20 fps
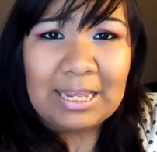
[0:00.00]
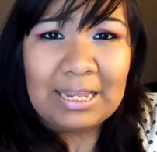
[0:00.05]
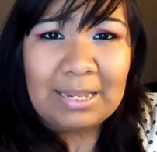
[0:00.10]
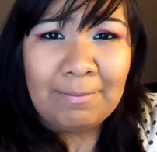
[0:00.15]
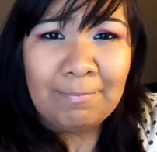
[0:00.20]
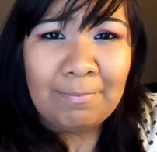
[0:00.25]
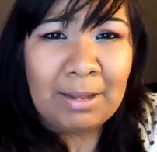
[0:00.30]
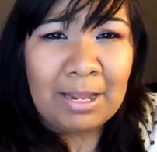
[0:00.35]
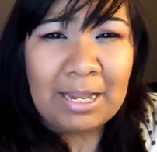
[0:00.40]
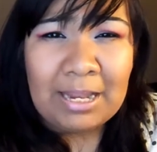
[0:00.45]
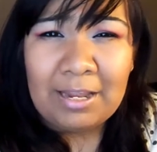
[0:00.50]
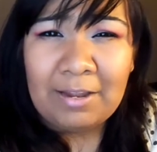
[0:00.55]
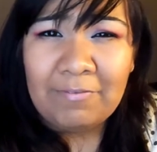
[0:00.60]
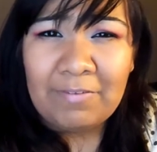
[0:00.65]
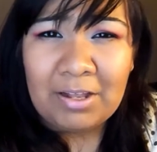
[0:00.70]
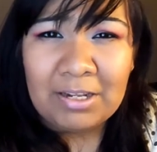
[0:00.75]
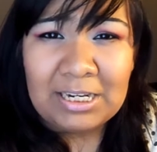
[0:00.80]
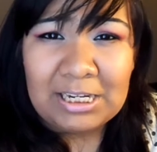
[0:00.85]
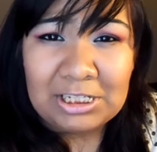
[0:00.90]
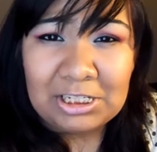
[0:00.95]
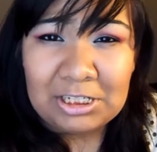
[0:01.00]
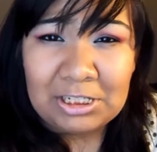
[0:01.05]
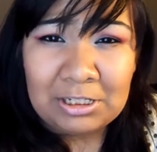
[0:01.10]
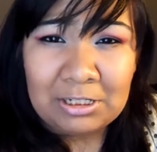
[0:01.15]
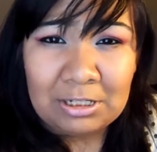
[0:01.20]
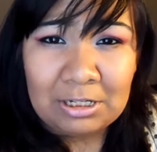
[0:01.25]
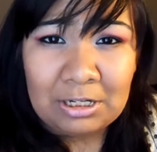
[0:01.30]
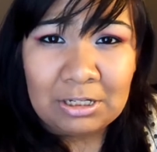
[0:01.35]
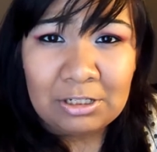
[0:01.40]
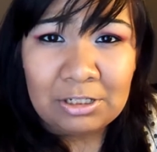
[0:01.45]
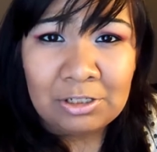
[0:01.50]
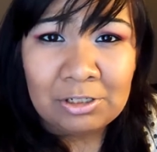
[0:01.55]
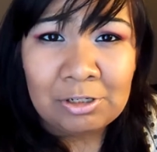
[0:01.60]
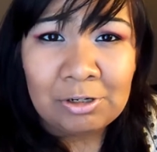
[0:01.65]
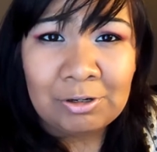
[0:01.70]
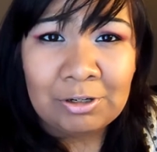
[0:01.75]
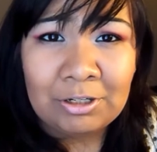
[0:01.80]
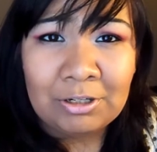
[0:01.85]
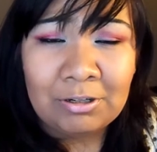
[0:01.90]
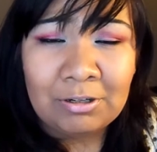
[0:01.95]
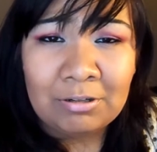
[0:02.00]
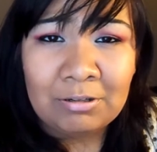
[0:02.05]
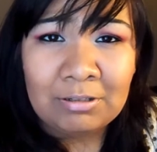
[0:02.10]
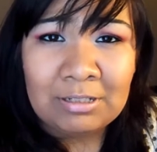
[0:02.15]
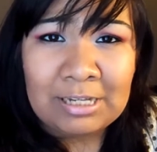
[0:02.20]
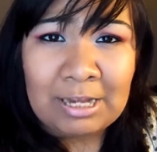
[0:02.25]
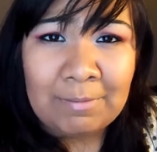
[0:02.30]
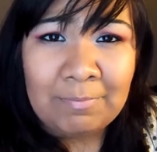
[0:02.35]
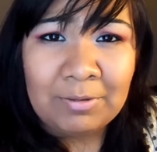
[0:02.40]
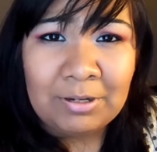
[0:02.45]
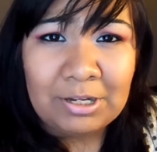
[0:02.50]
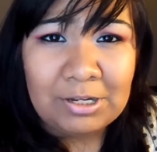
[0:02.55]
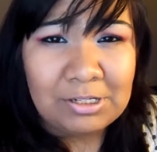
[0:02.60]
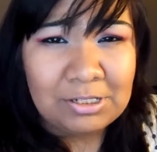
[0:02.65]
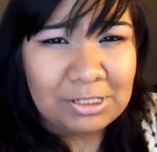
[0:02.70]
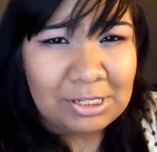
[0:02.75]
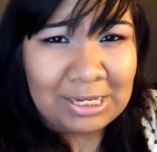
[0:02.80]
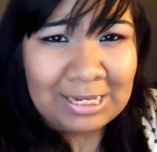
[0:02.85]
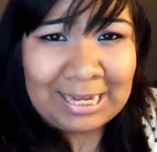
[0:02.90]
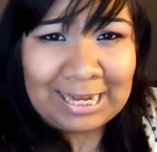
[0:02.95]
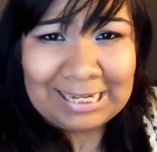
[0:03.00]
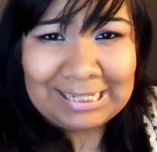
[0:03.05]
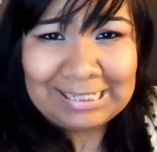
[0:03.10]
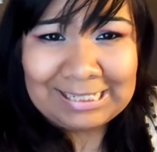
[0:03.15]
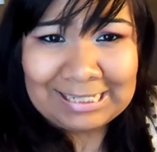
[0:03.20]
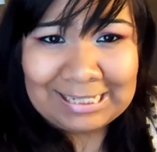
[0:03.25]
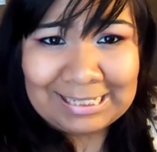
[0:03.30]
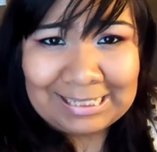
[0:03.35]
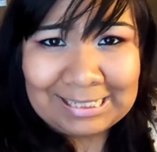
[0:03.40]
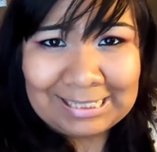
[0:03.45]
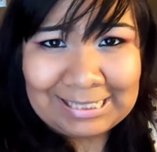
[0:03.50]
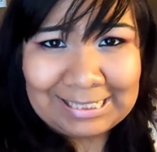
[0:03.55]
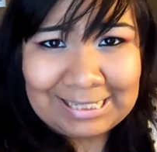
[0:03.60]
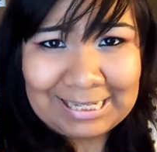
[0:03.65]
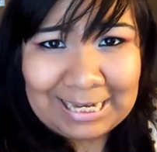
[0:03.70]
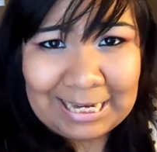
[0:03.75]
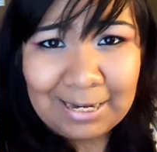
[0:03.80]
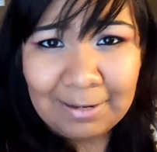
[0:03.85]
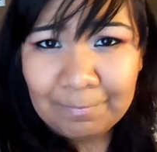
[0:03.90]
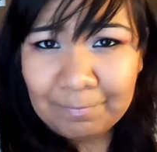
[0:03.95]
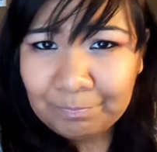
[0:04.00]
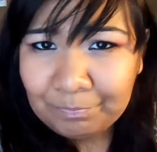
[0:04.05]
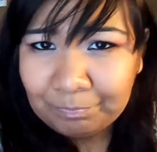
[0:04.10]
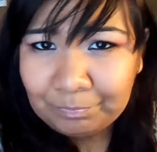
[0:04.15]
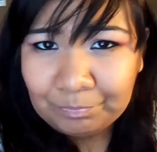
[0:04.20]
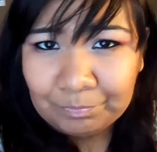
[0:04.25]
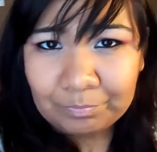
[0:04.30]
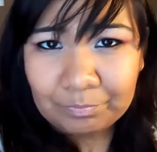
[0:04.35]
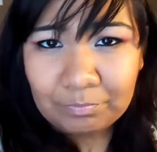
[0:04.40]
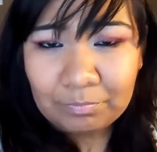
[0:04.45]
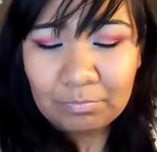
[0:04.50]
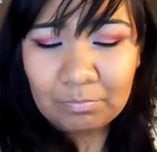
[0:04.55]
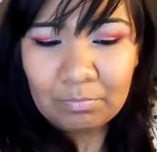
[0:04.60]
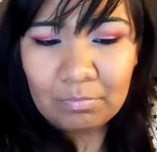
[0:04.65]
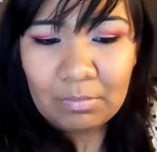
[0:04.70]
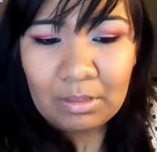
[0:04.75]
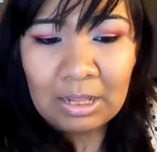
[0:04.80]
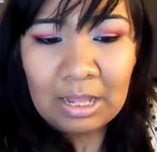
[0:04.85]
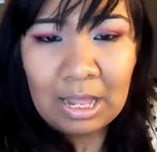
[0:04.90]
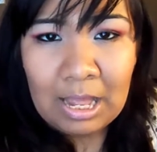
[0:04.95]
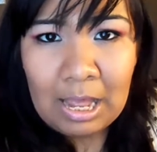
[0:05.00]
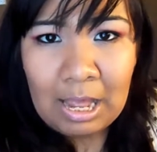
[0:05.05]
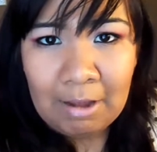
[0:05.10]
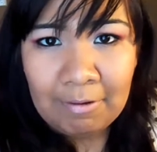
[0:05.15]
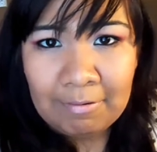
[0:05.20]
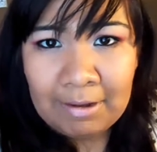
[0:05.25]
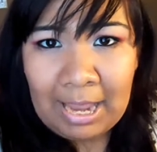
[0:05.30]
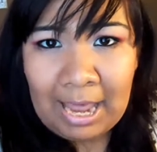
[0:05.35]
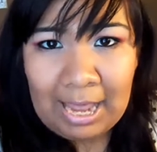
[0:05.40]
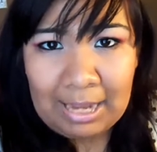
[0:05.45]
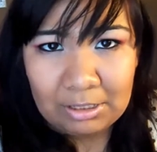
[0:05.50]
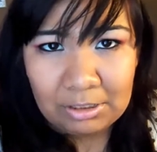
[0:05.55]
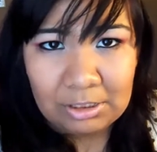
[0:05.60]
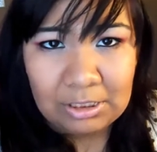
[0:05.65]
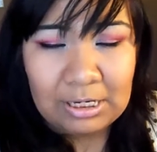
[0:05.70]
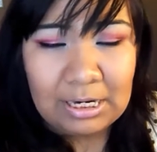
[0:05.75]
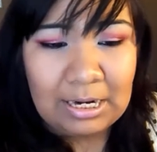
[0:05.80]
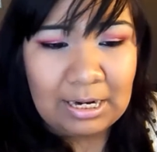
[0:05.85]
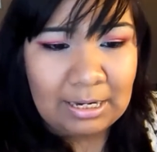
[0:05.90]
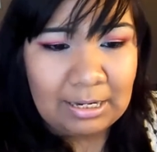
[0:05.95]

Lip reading: my foundation tutorial down below so you guys can see how it actually,